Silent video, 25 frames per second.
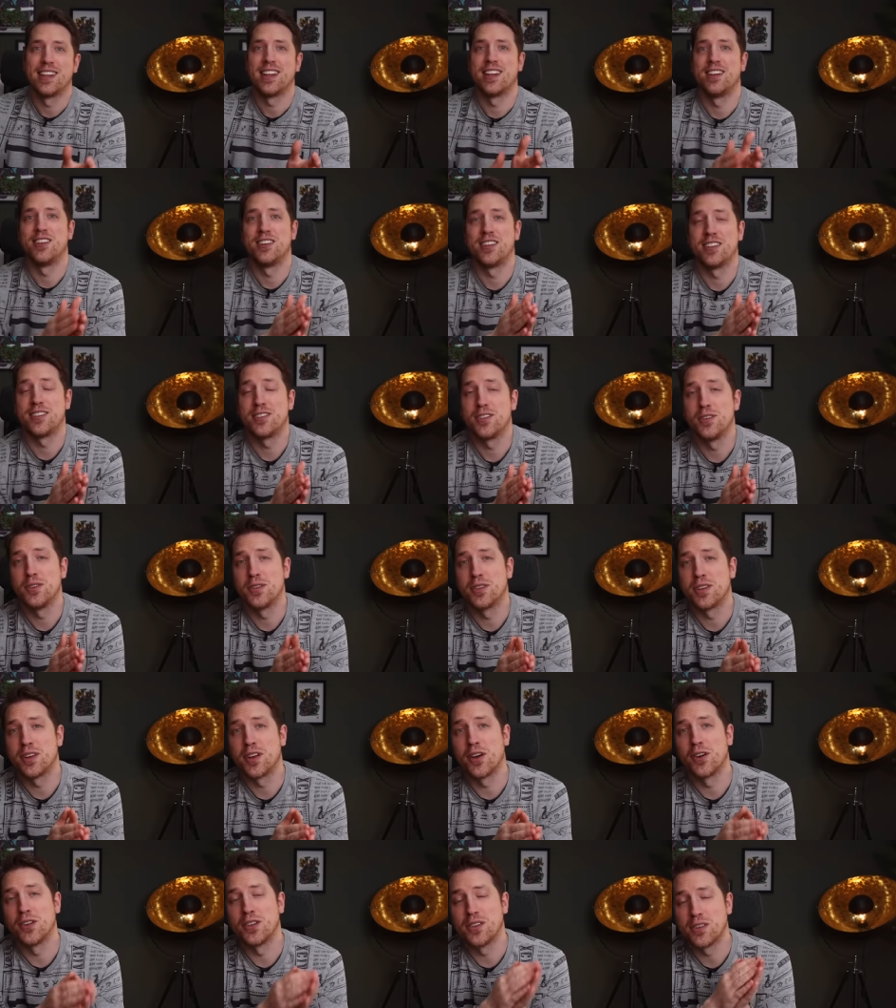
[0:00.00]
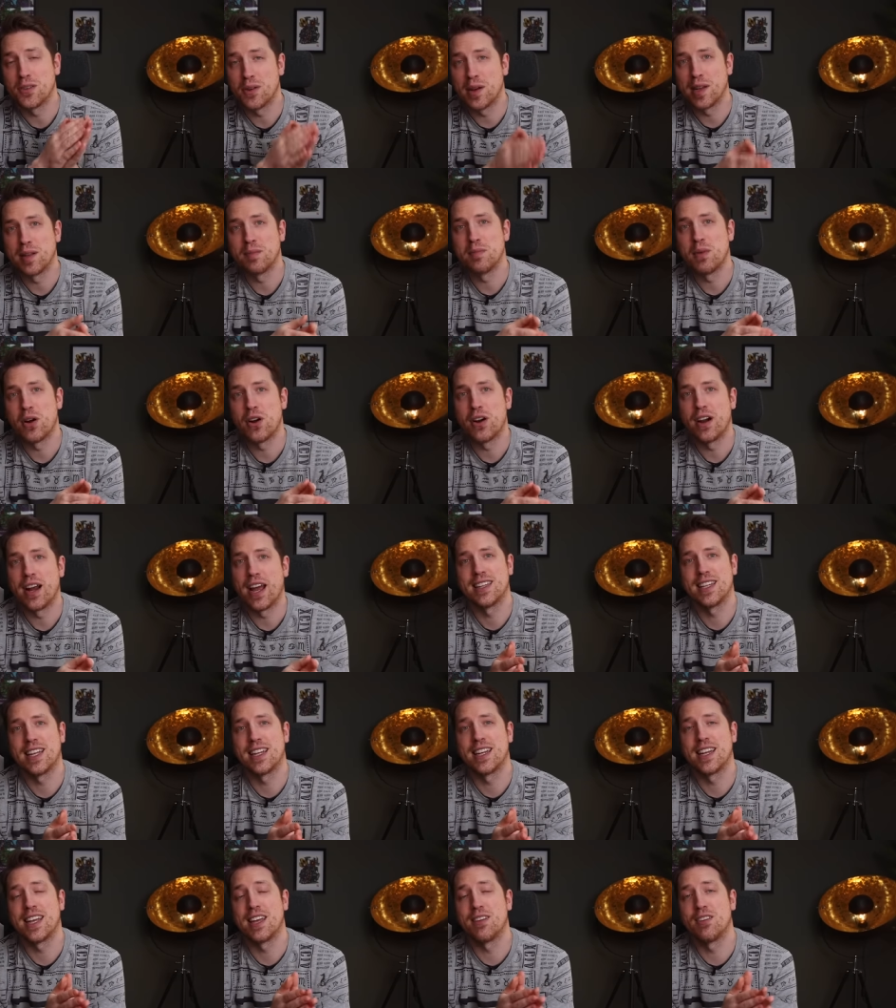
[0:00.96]
then you just use the code SquidMar
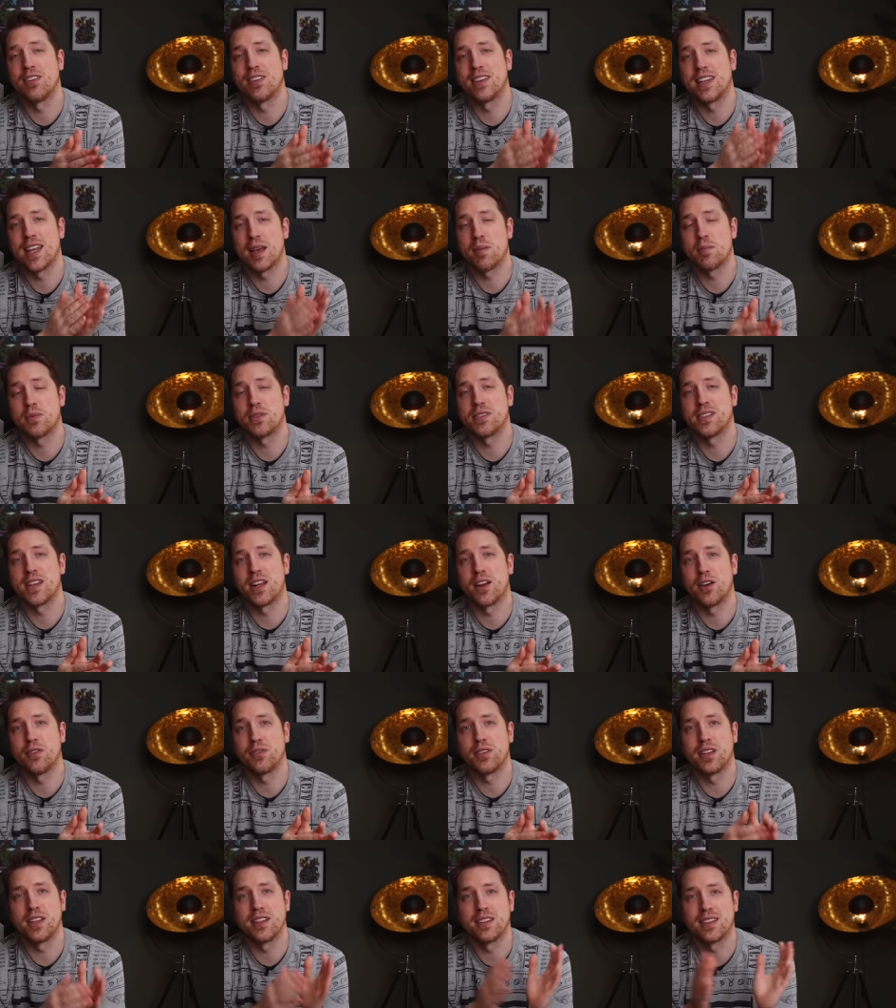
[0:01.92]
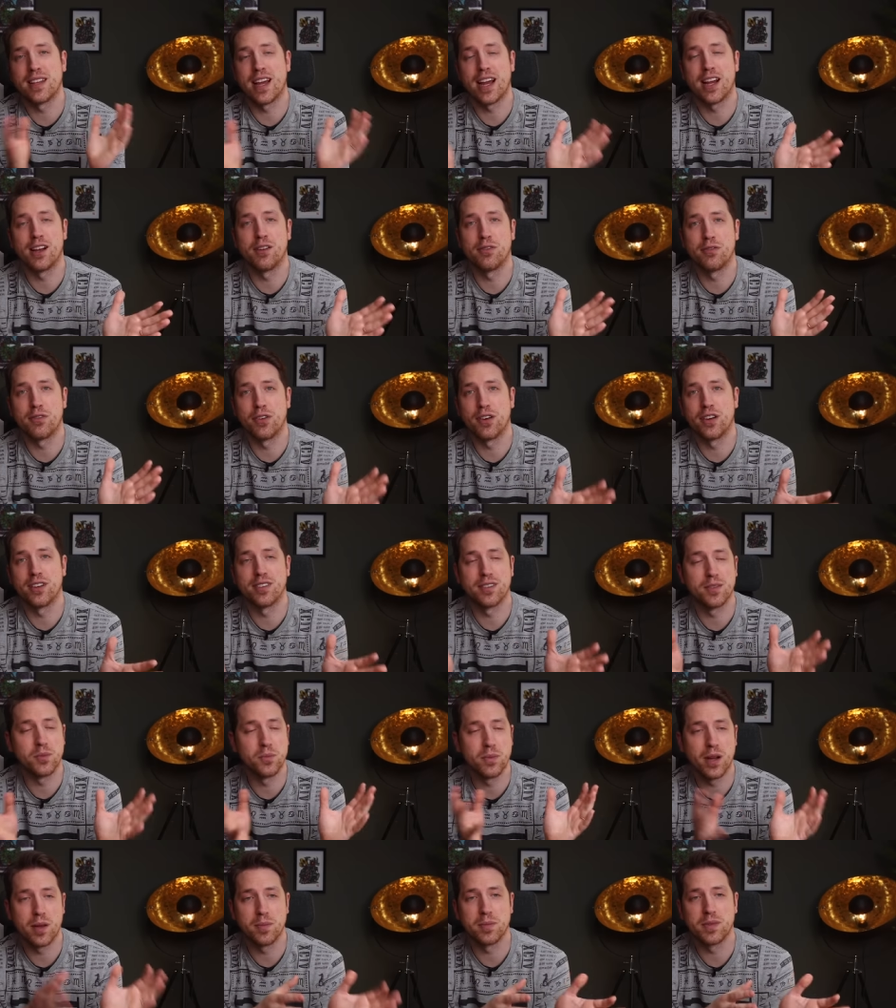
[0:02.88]
and then they give you 10% off the entire
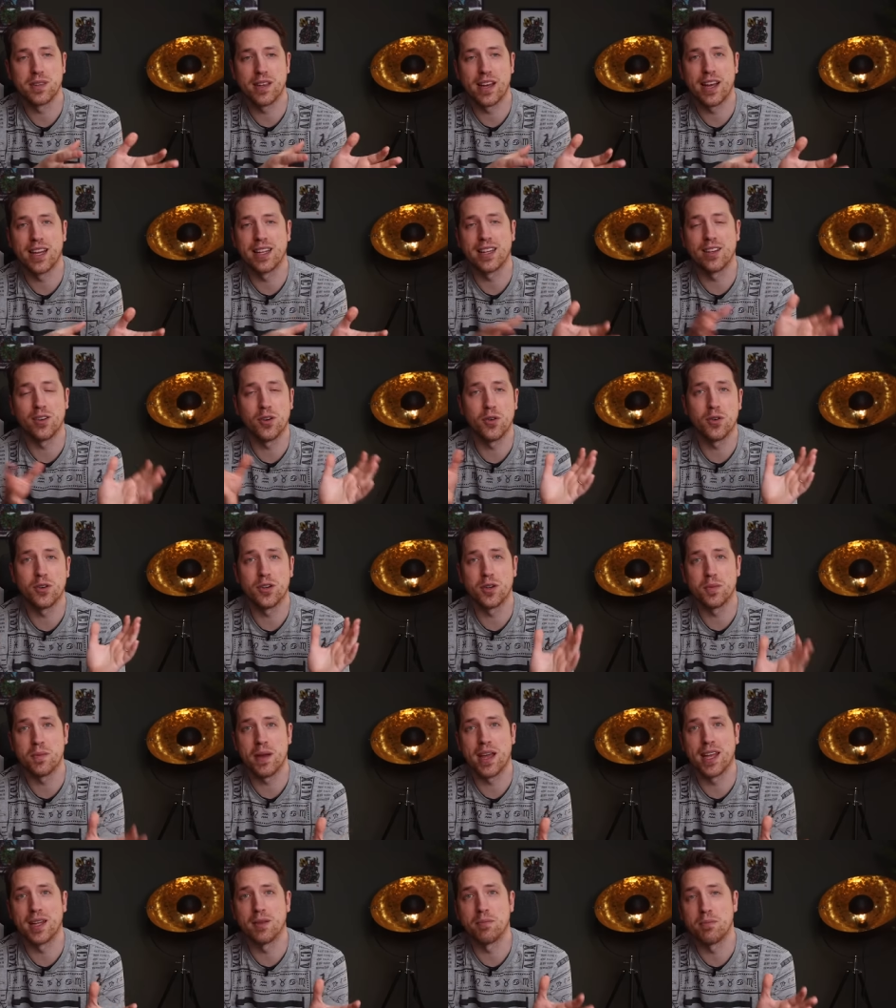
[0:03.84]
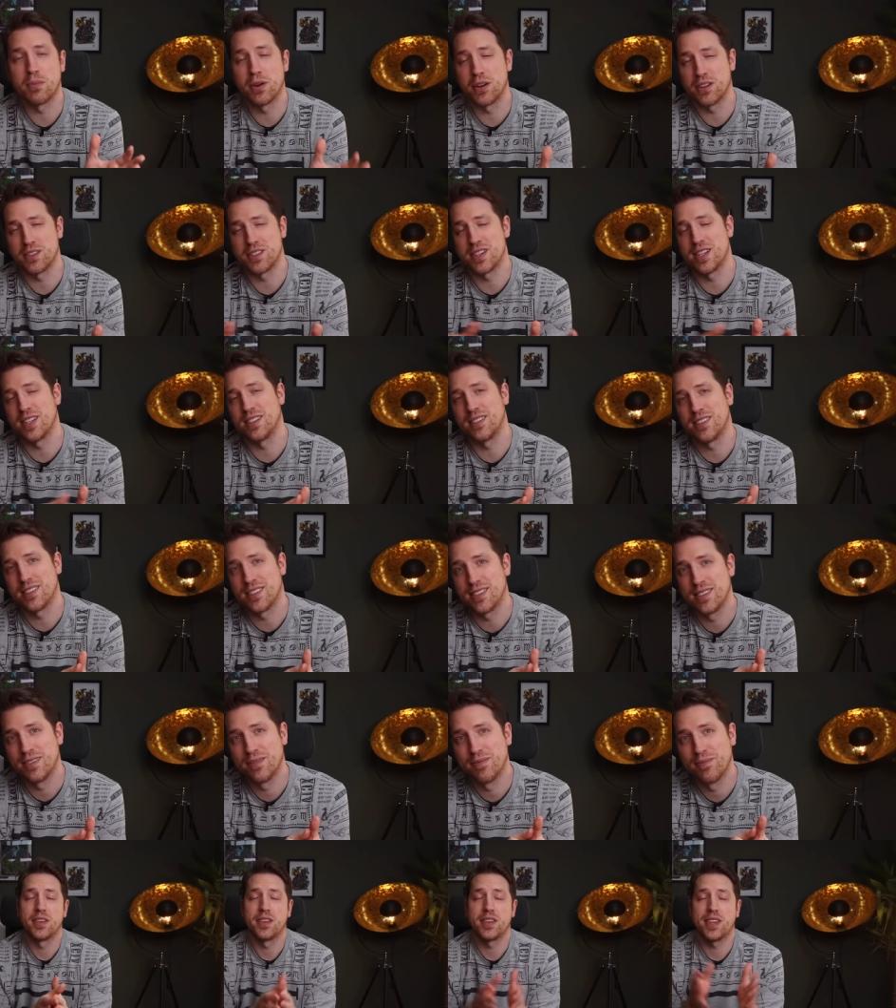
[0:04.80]
first website or domain purchase.
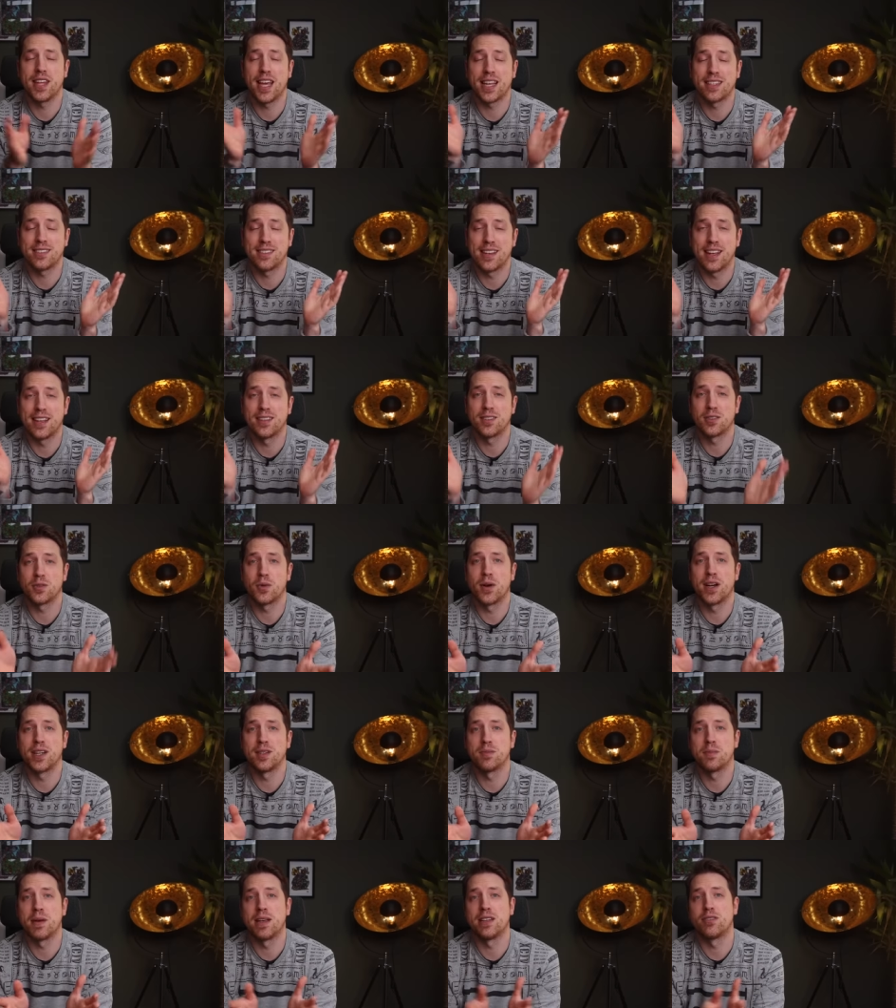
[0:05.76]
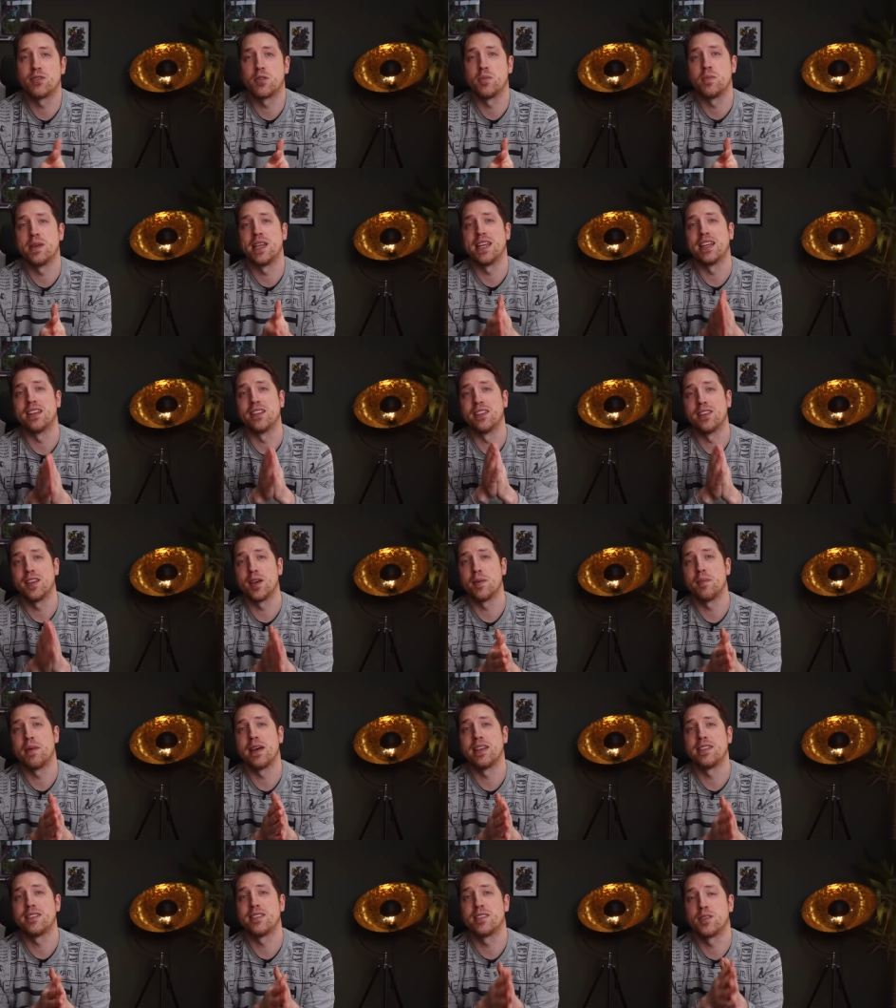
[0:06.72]
Thanks again Squarespace for being the
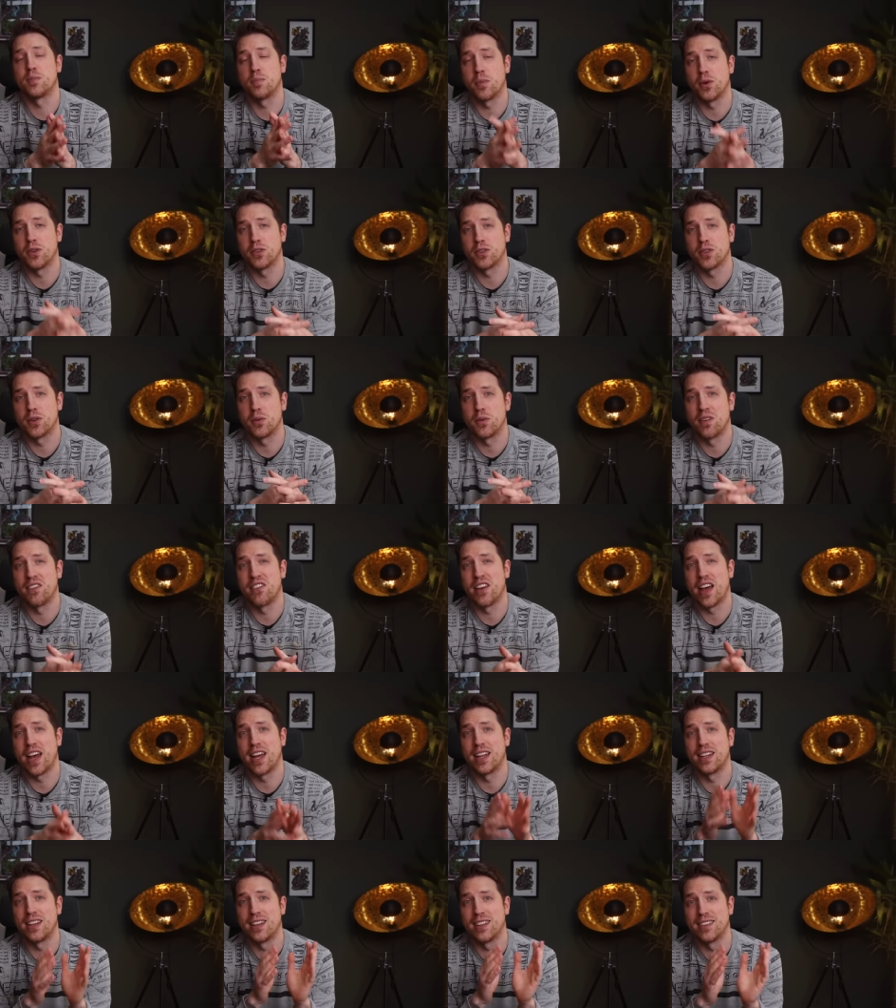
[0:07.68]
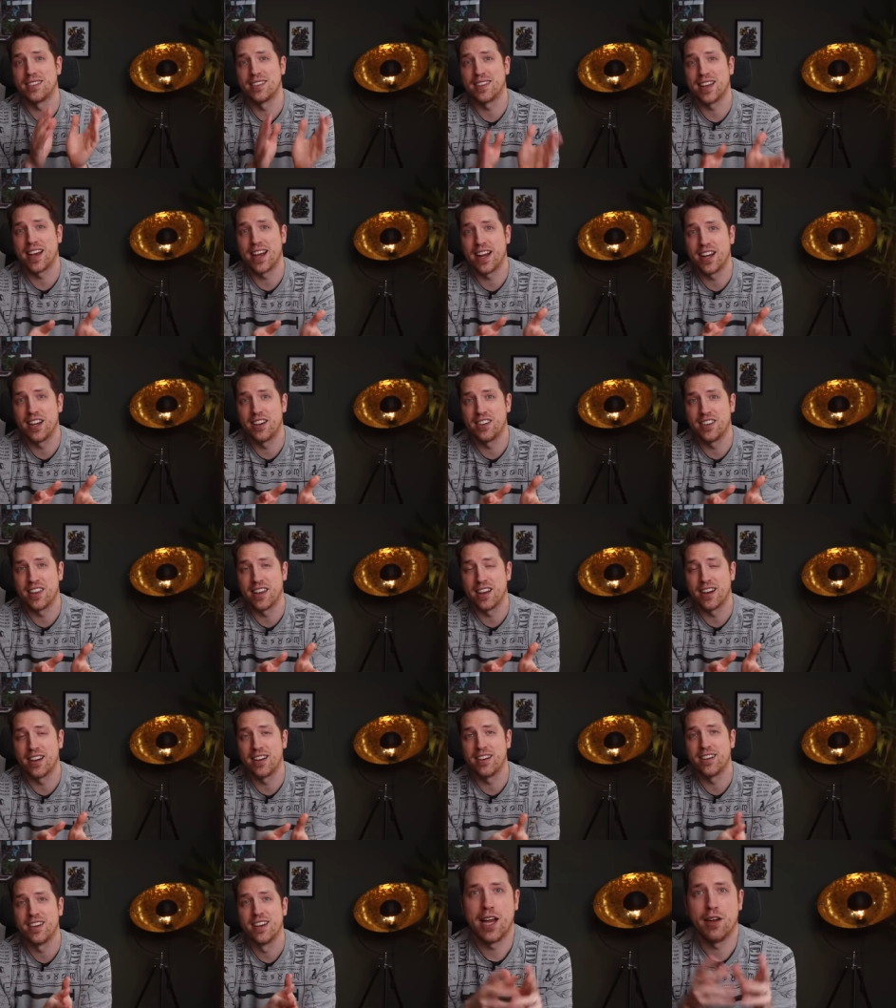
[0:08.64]
best sponsor we've had the entire
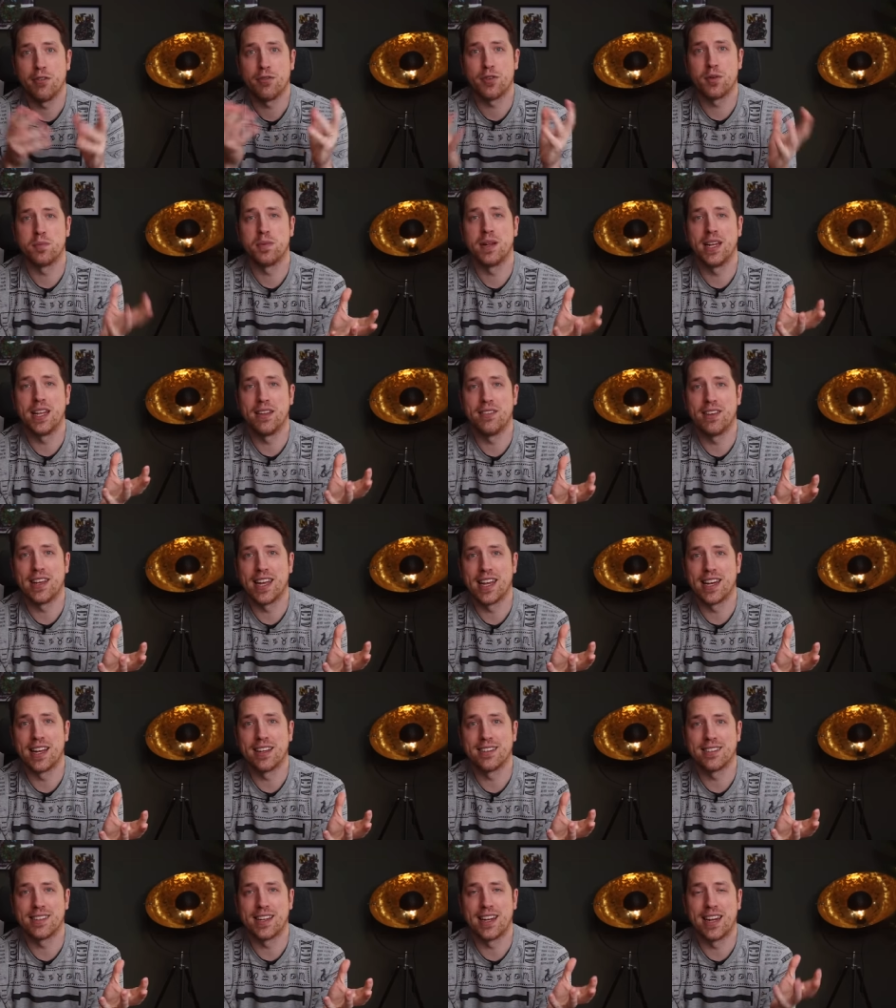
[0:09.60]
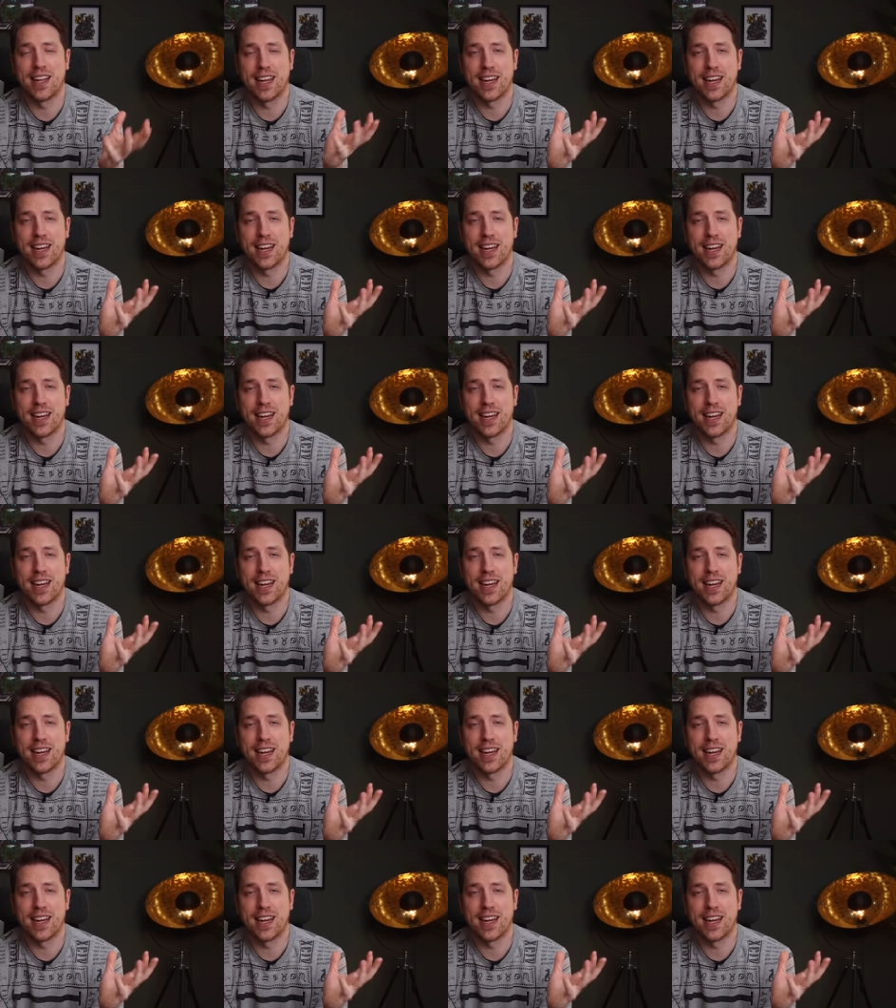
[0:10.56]
year and for believing in us and